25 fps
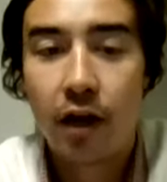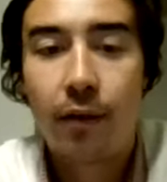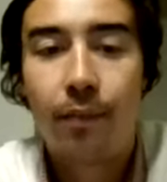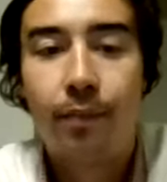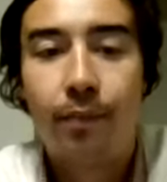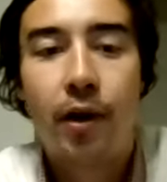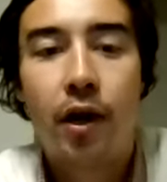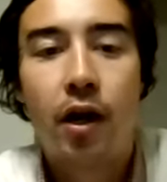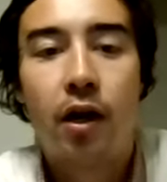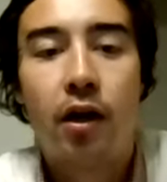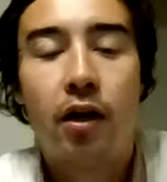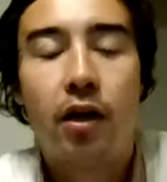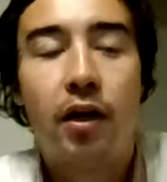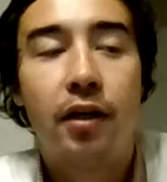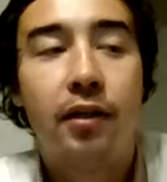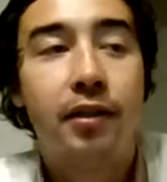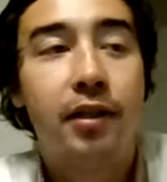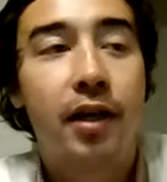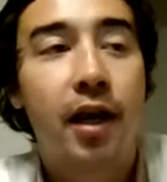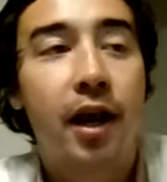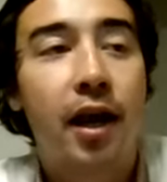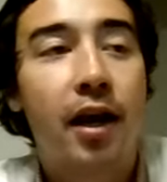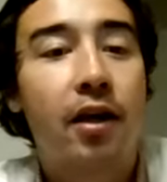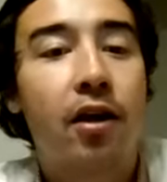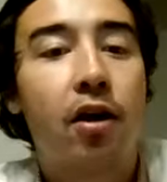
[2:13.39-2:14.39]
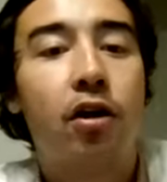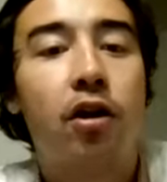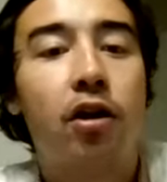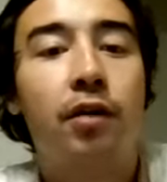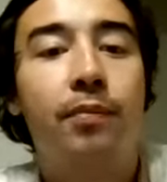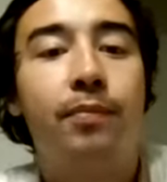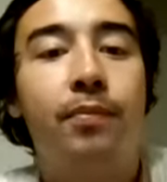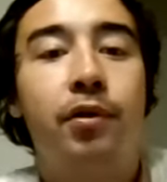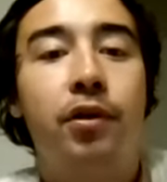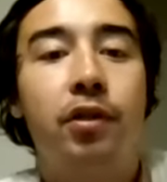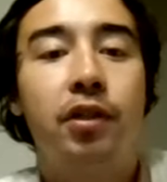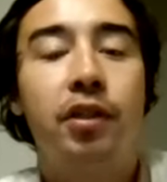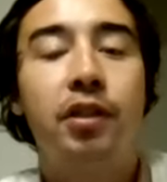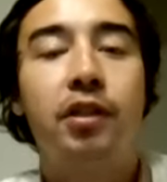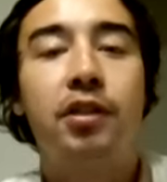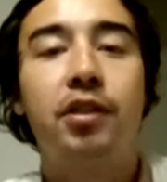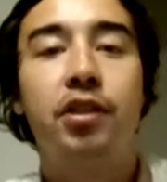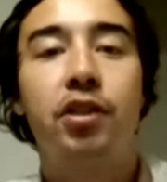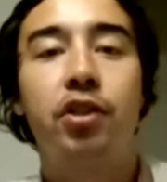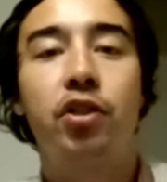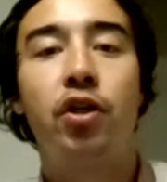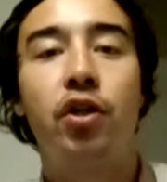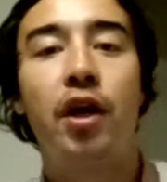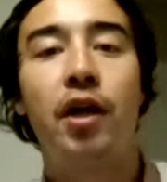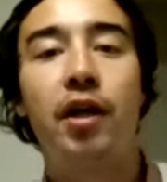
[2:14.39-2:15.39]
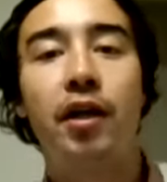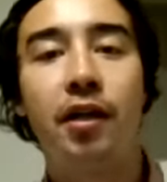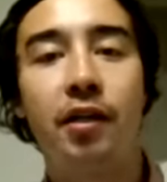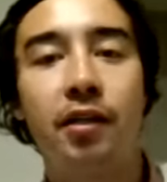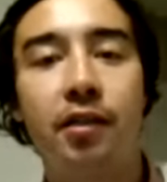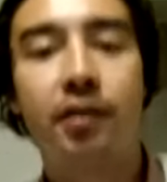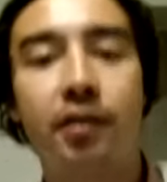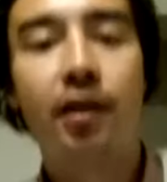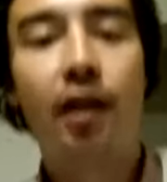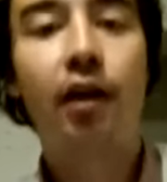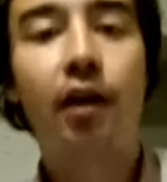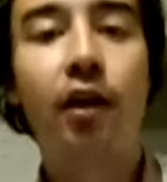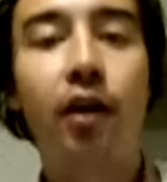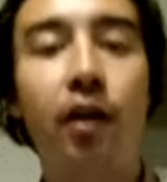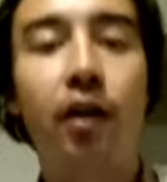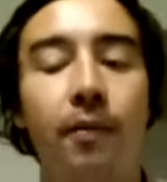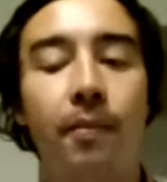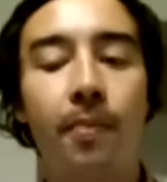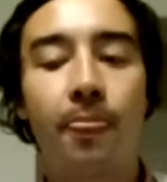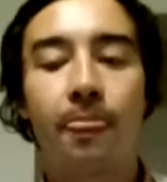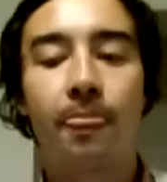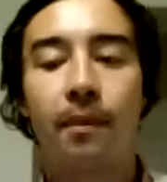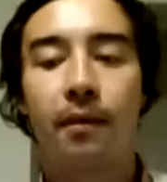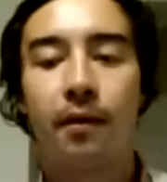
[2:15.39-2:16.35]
an apparent attack on a police training center